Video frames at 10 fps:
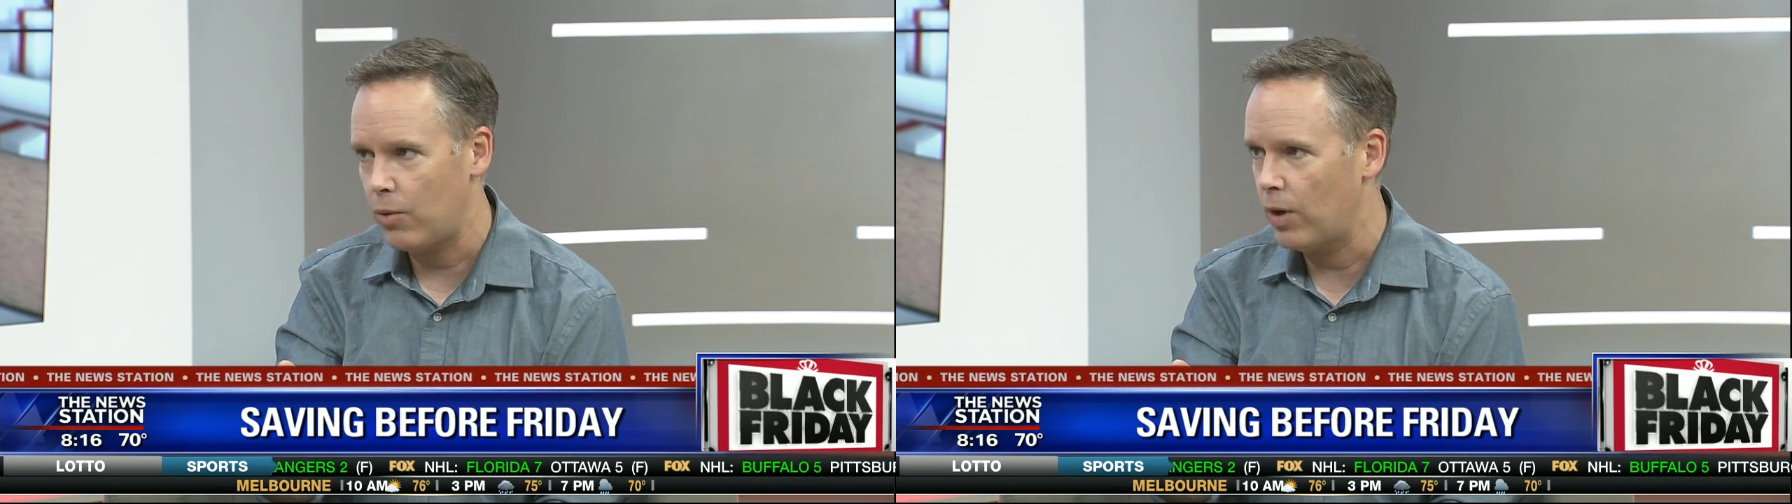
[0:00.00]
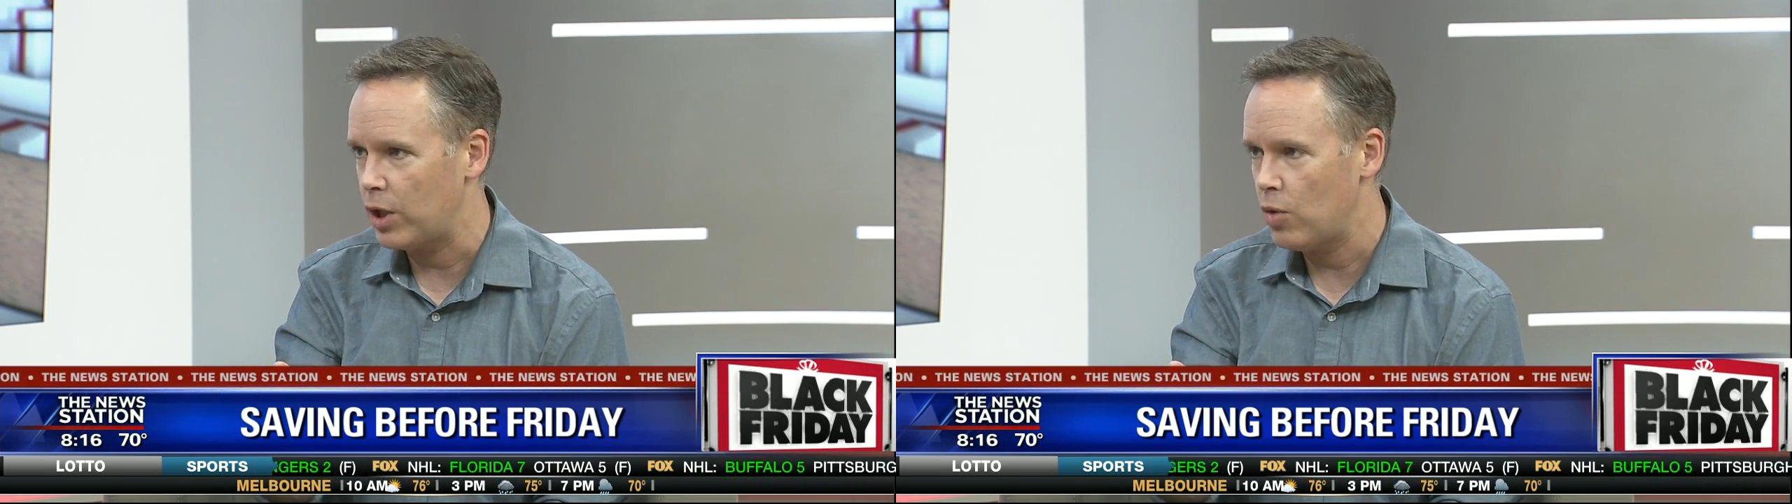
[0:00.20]

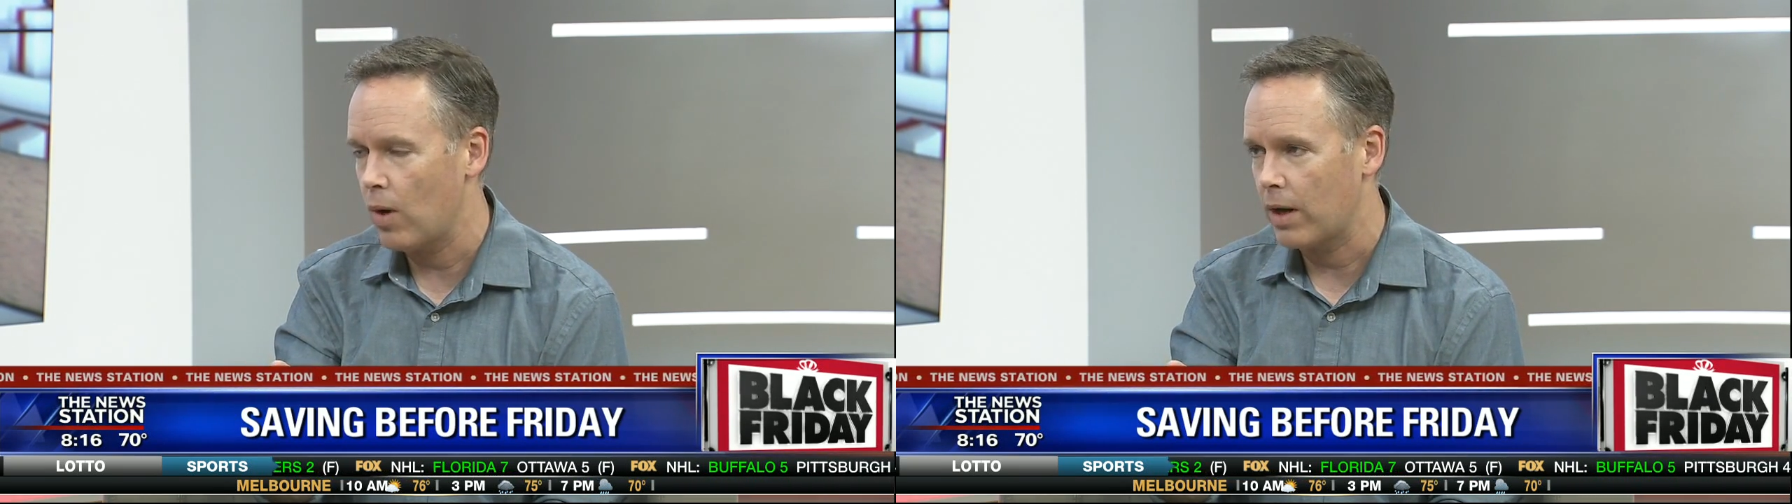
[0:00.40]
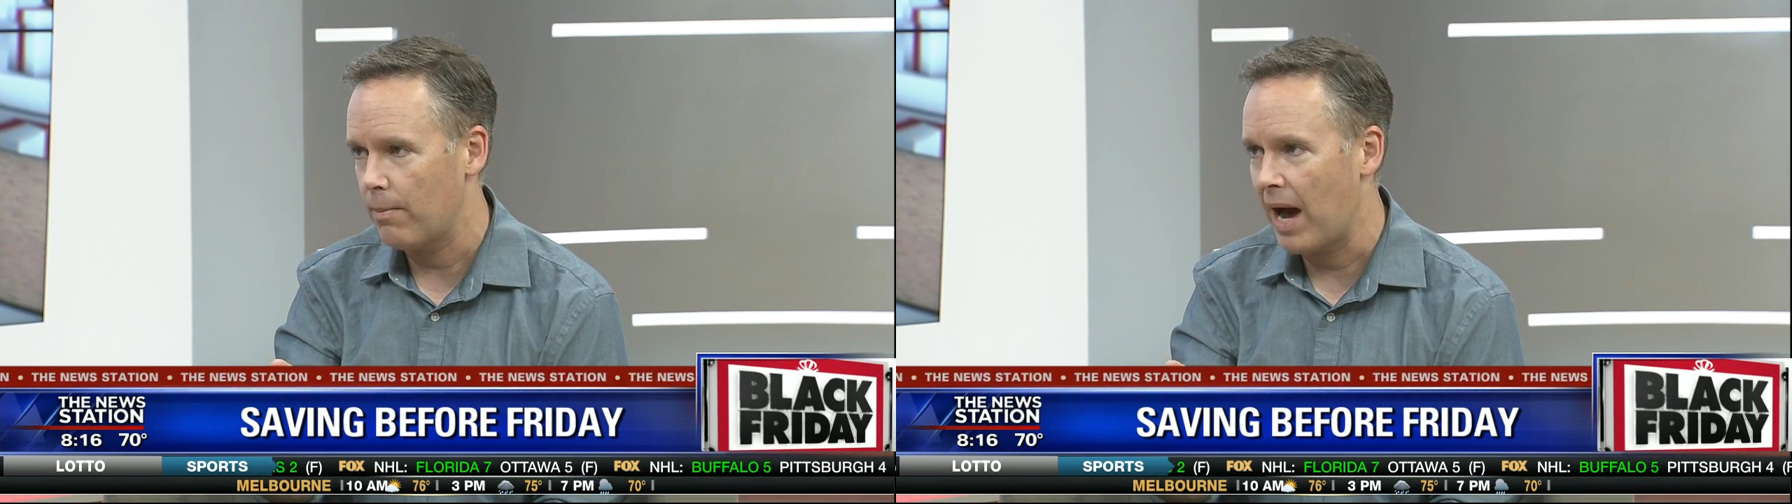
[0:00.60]
what you
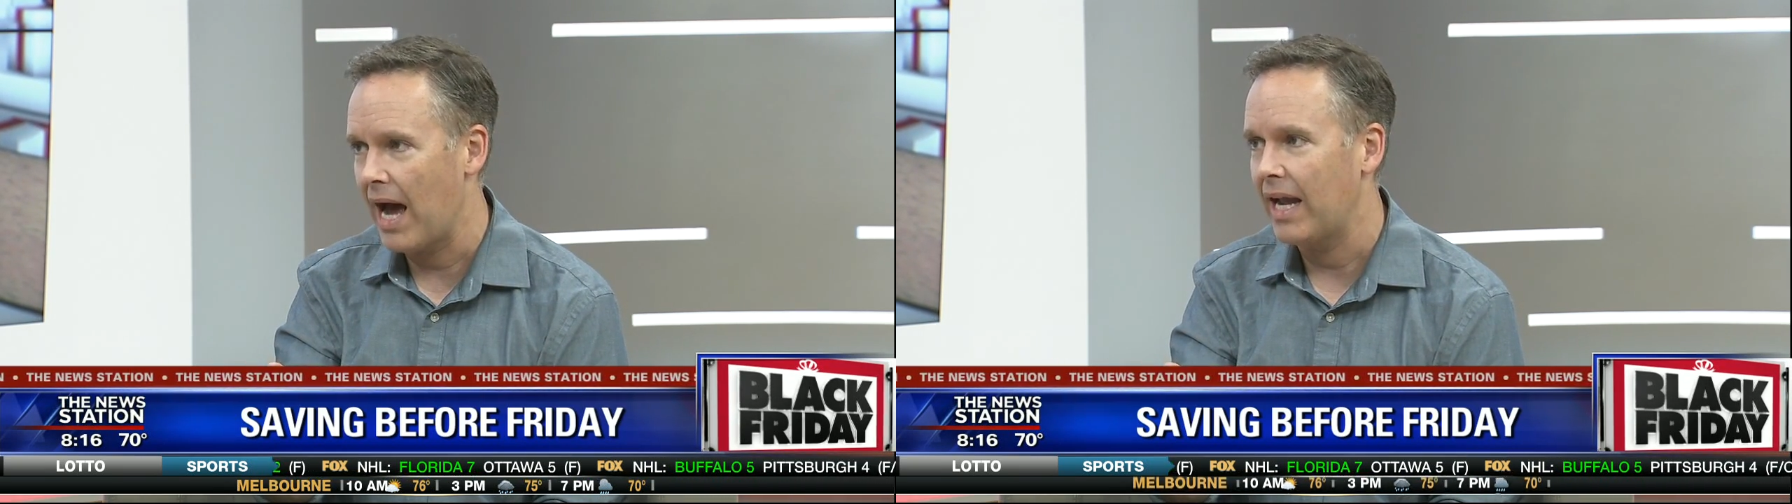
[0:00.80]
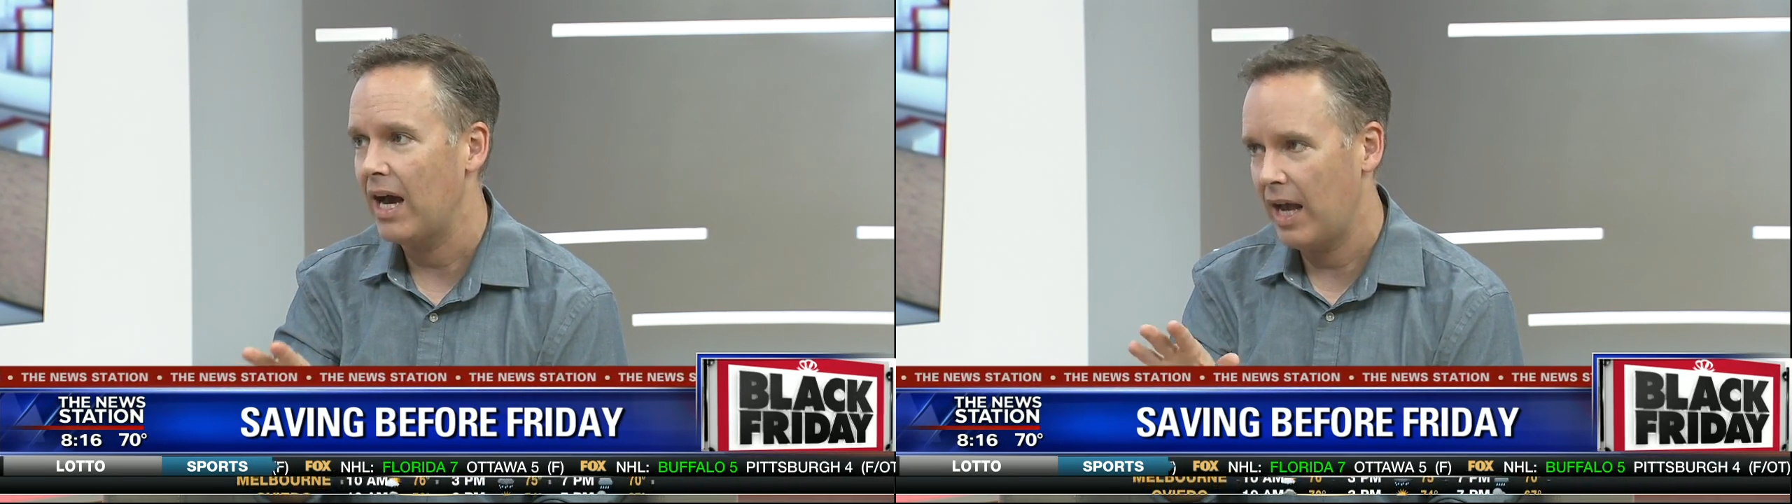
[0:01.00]
want to
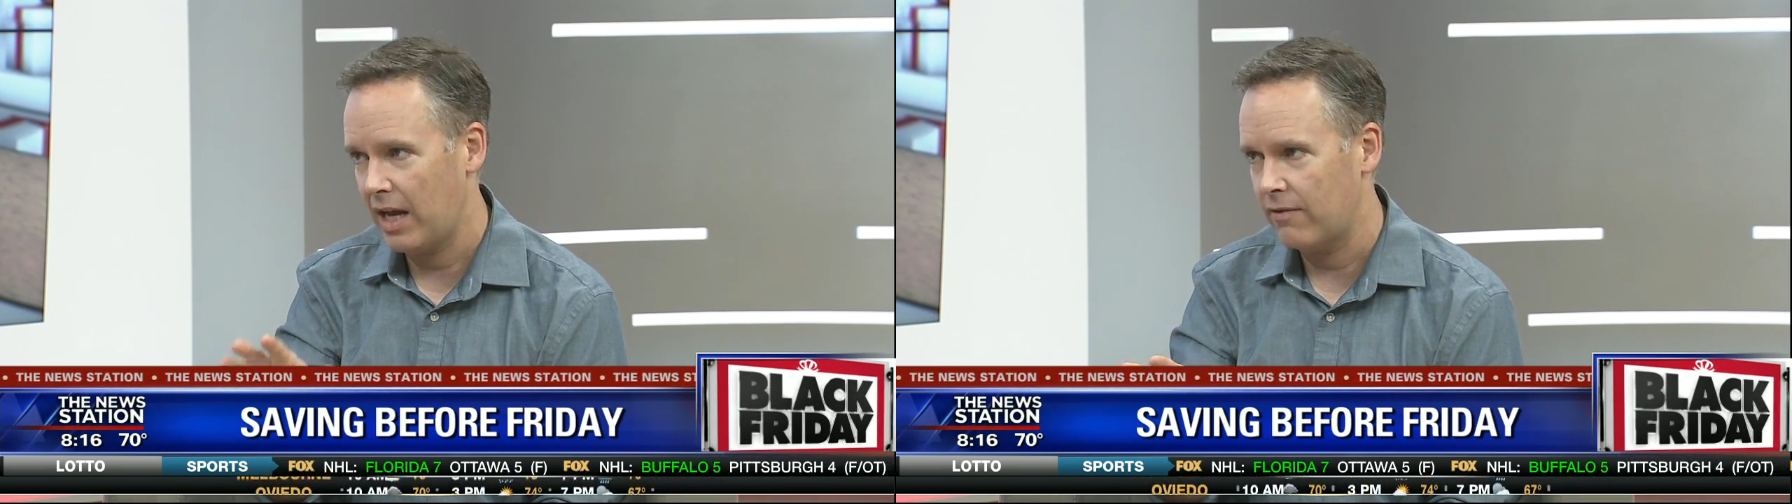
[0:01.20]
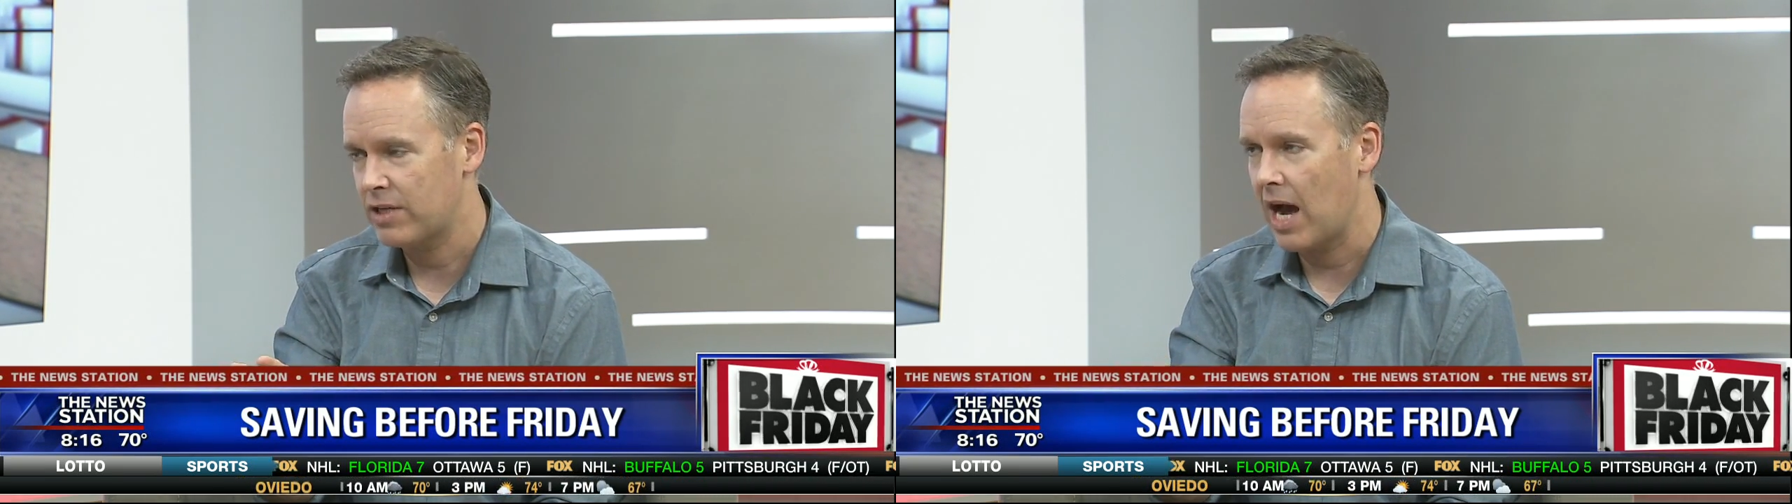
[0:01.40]
buy
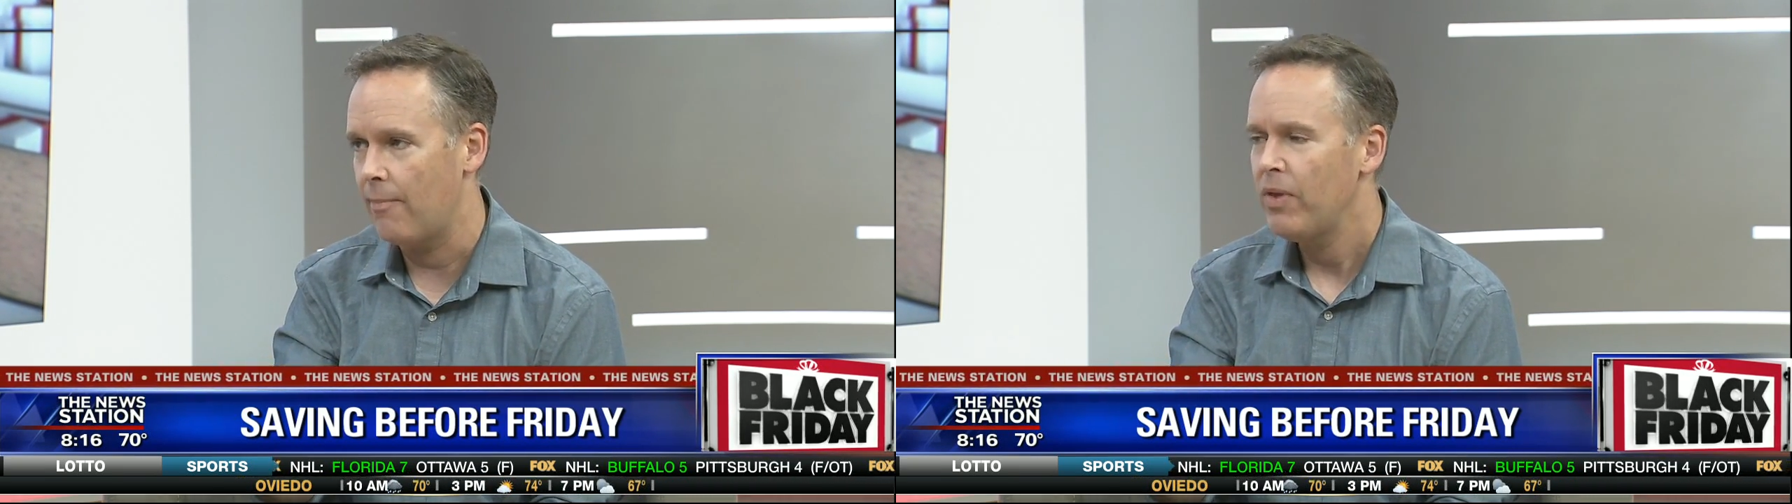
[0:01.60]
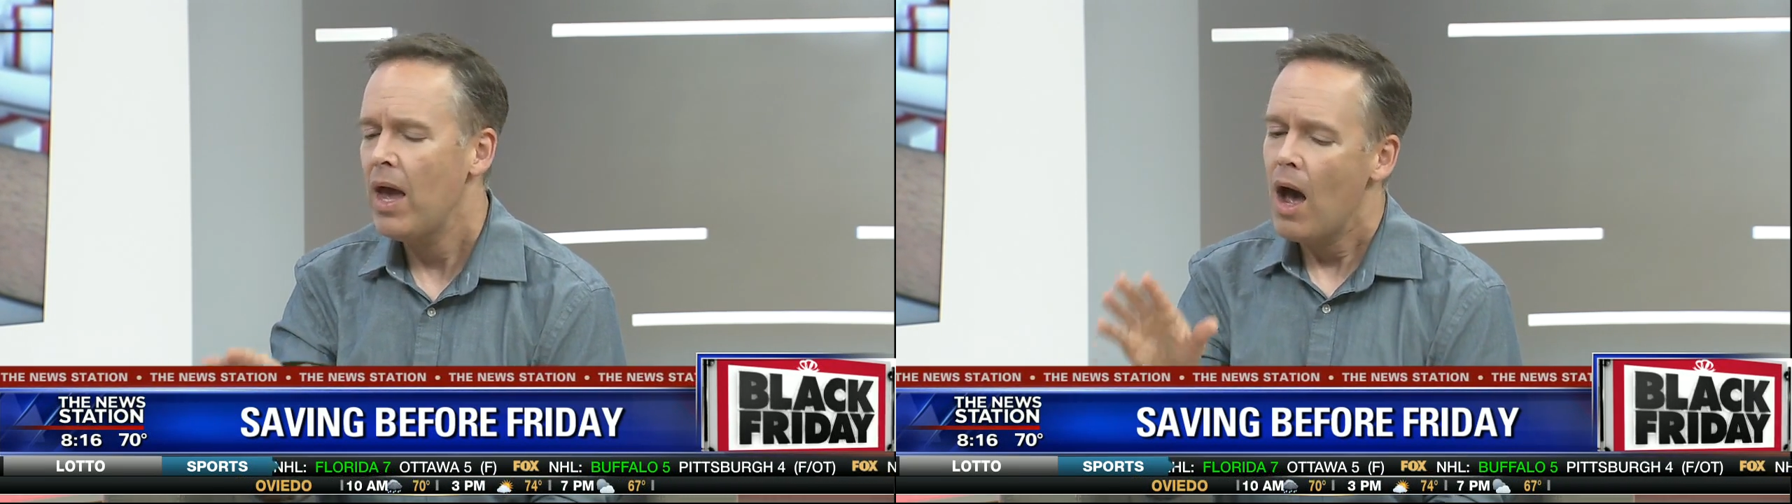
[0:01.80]
ahead of time.